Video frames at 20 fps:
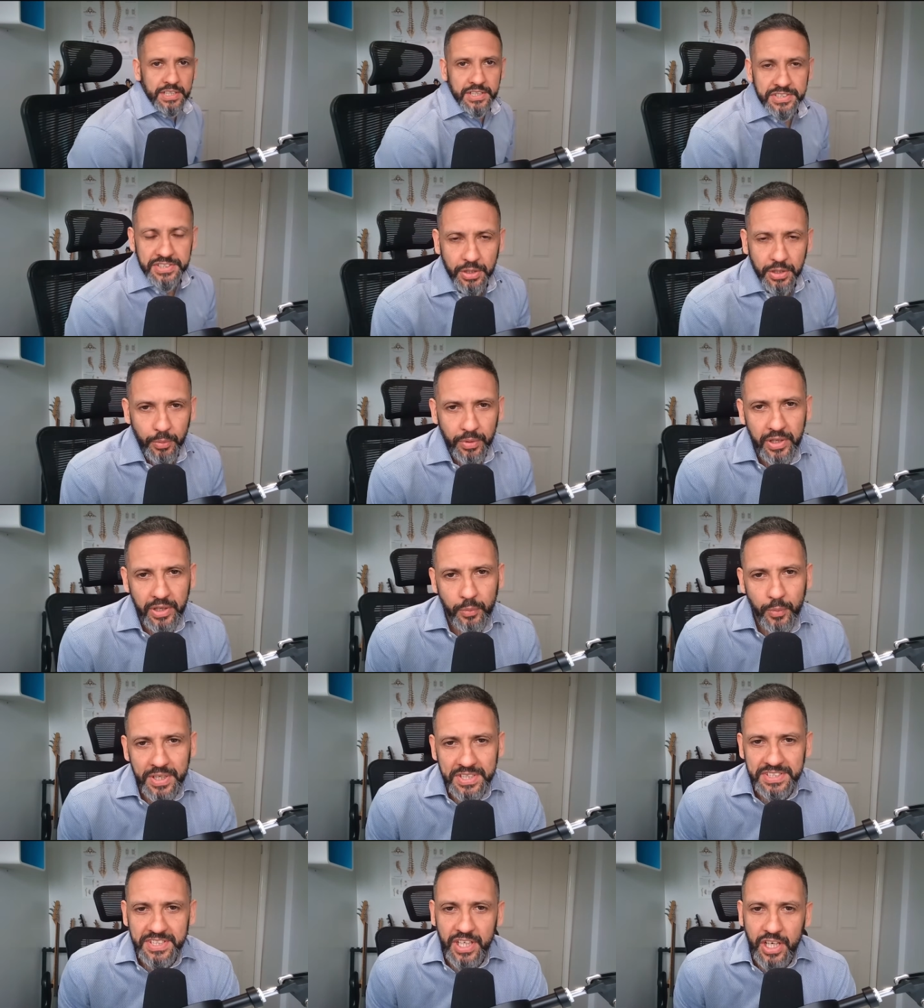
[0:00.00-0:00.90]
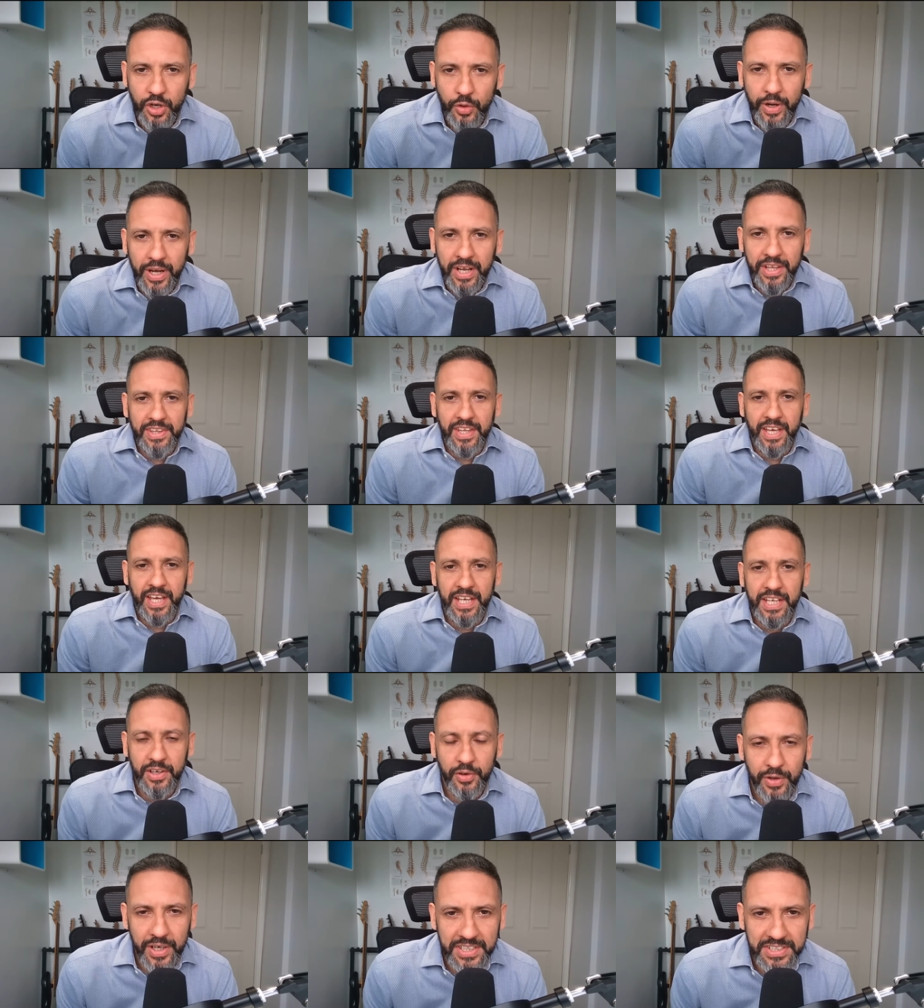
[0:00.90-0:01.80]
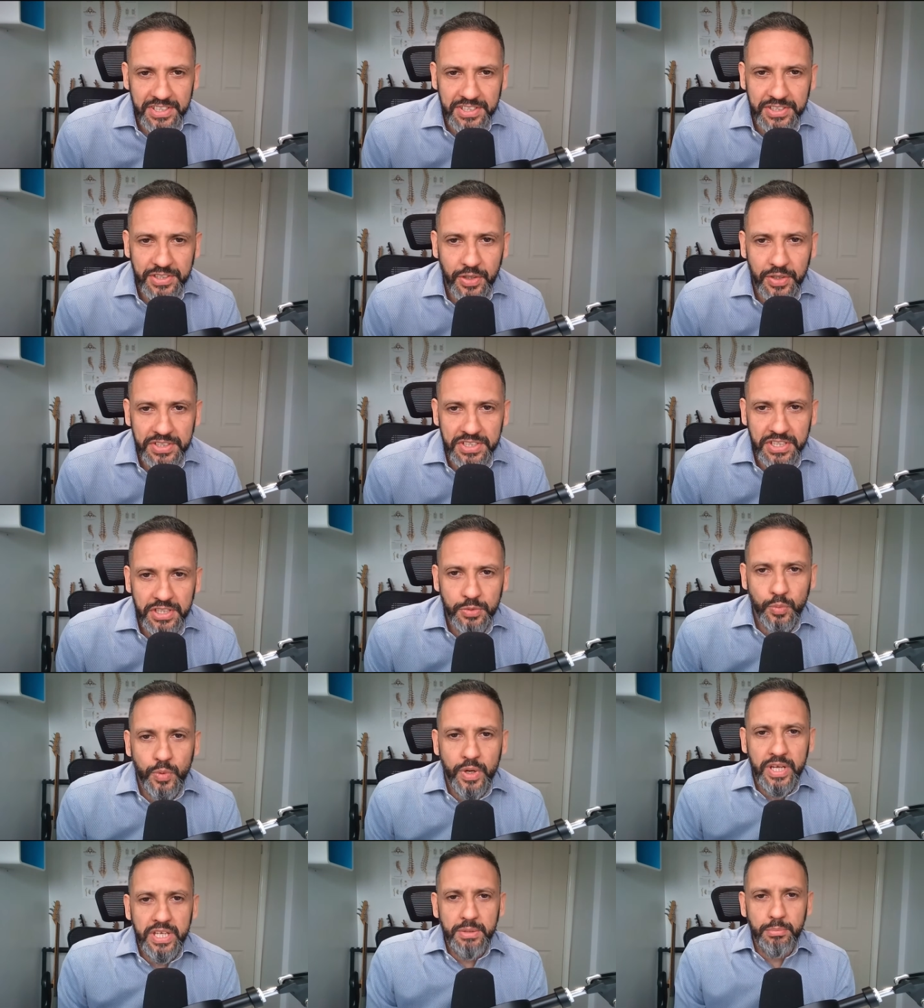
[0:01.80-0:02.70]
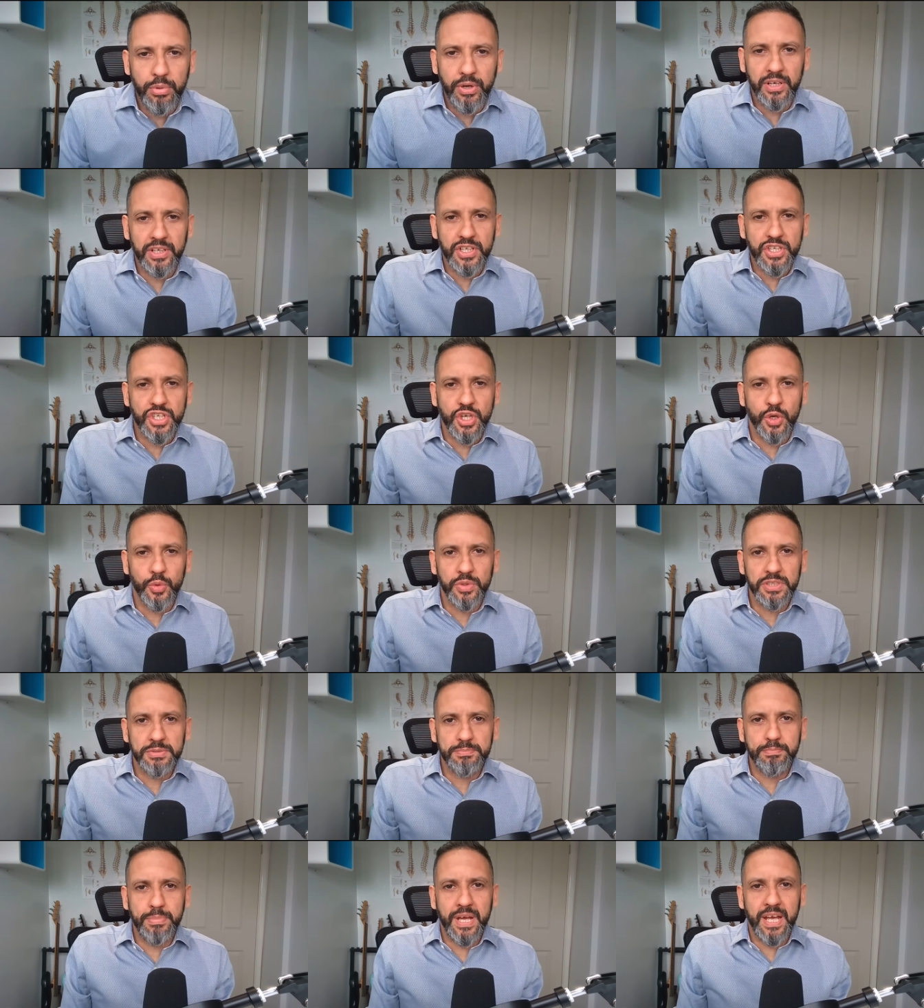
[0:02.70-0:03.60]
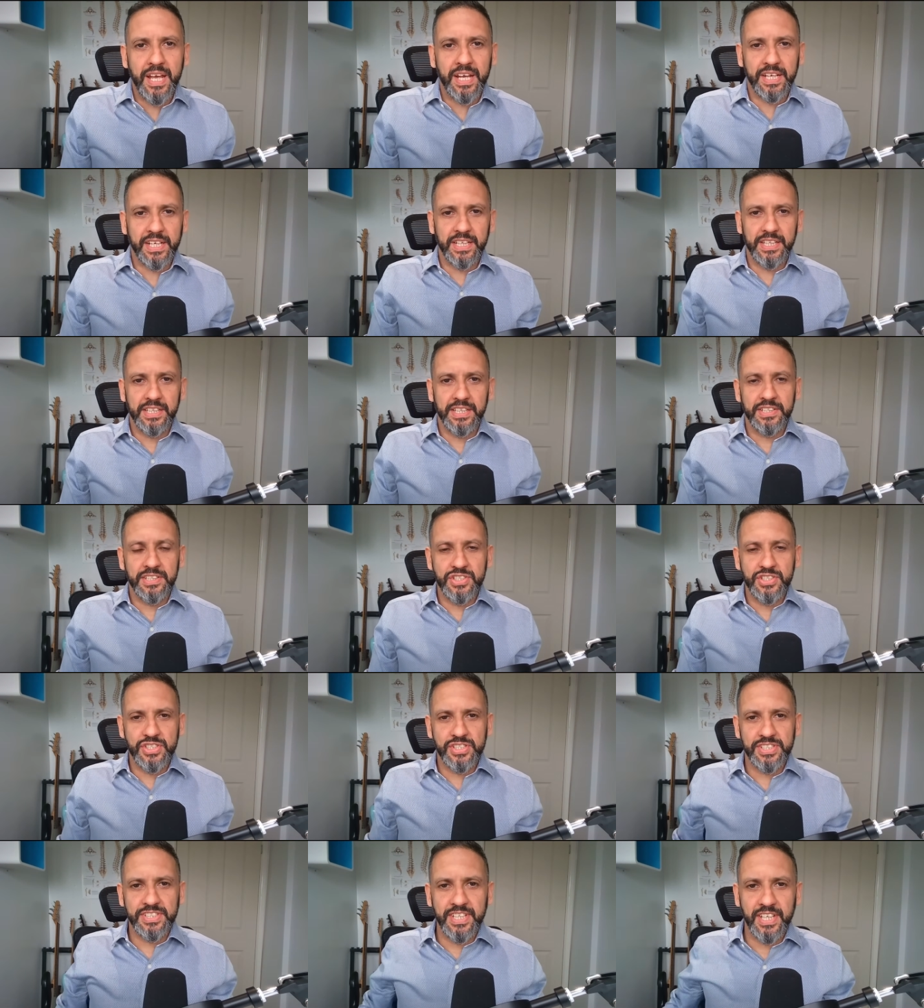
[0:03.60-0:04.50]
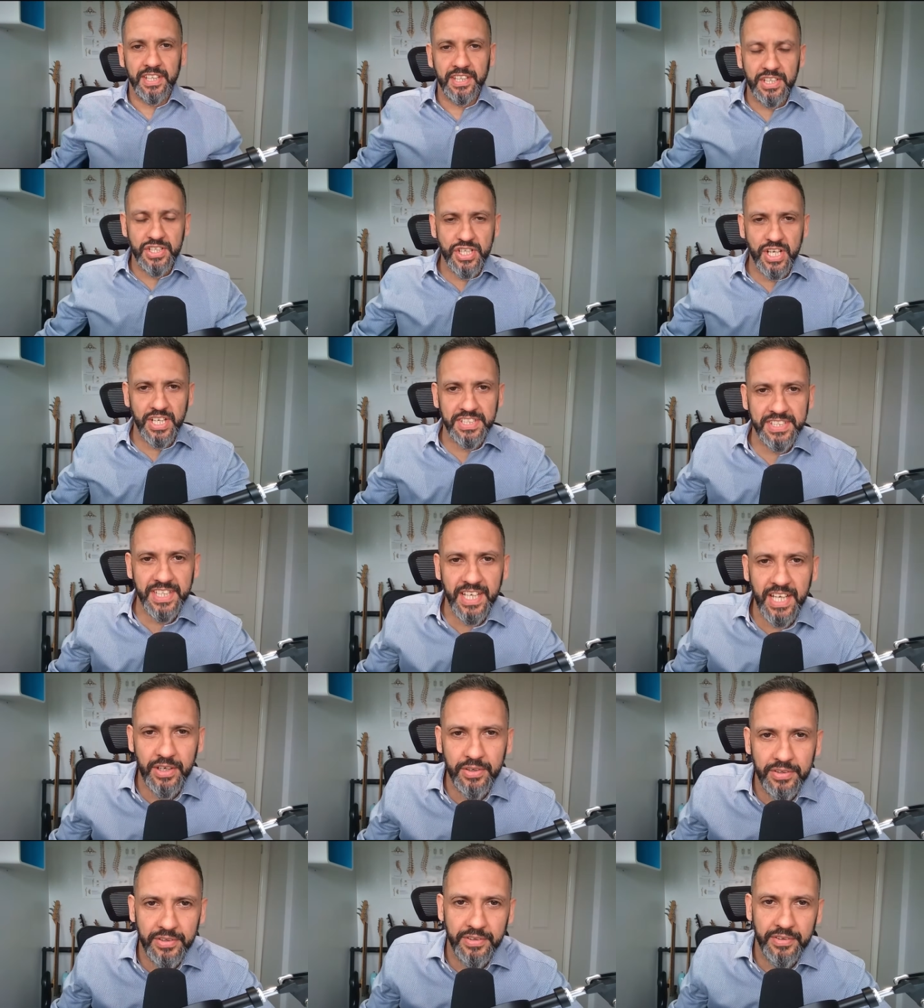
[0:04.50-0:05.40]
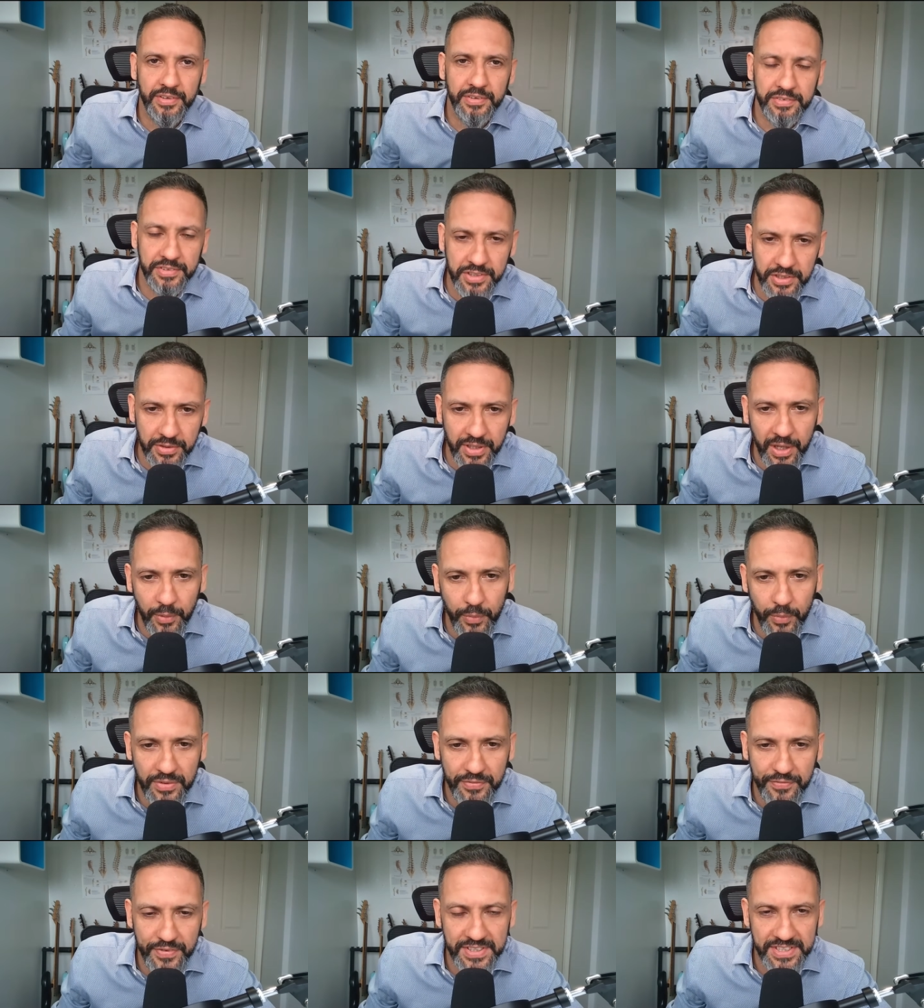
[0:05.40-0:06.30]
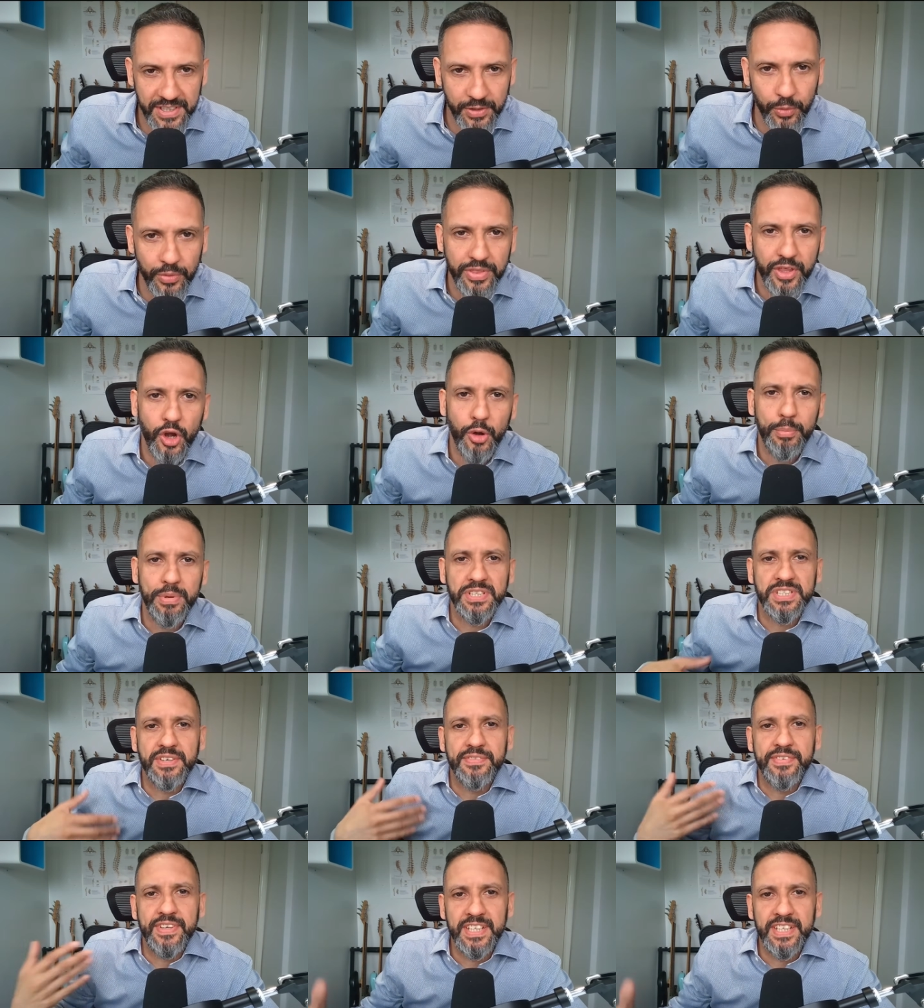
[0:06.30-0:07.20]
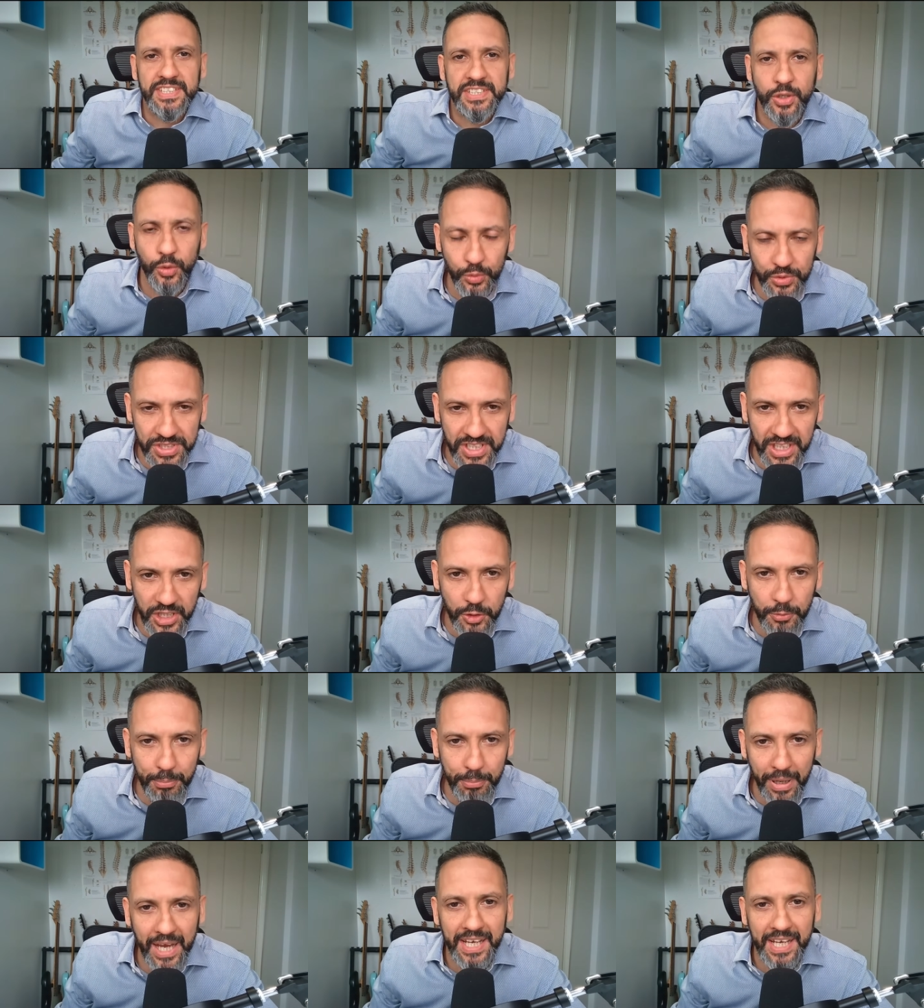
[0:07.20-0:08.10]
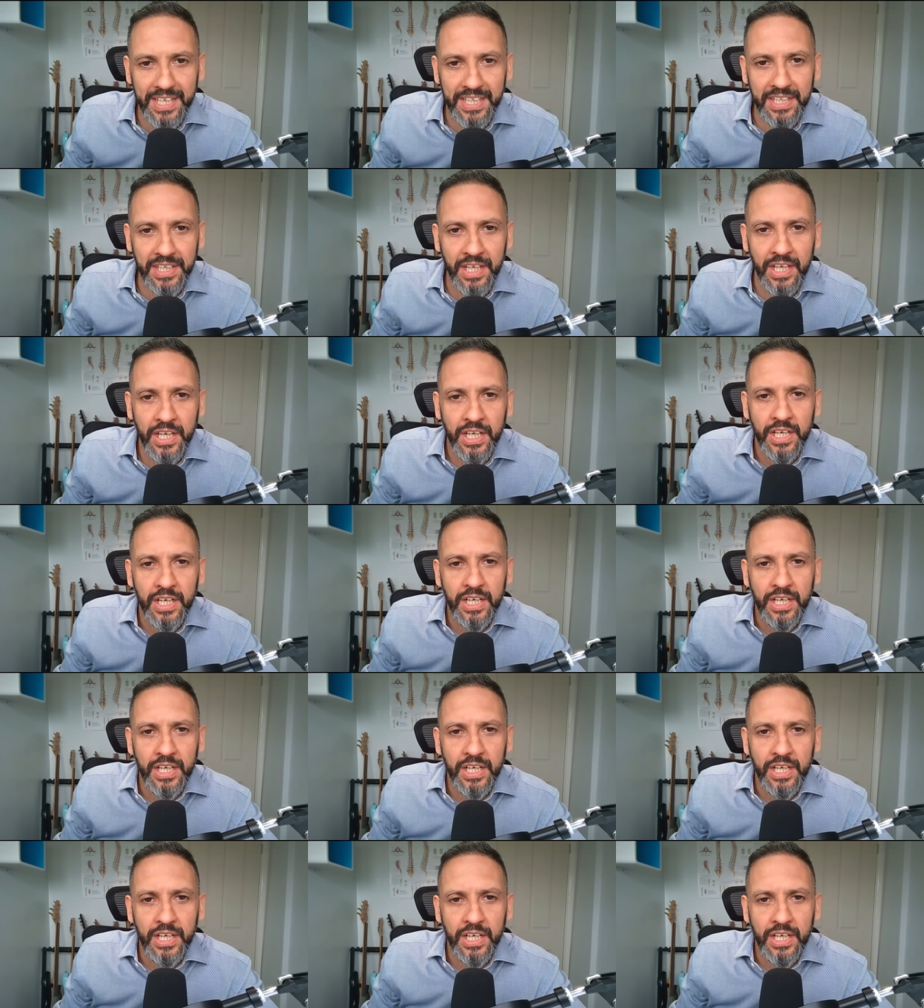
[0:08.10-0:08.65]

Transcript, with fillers: So one of the ways to correct that are exercises where you bring the shoulders back and stick the chest out. Do that with a physical therapist if it is causing you pain.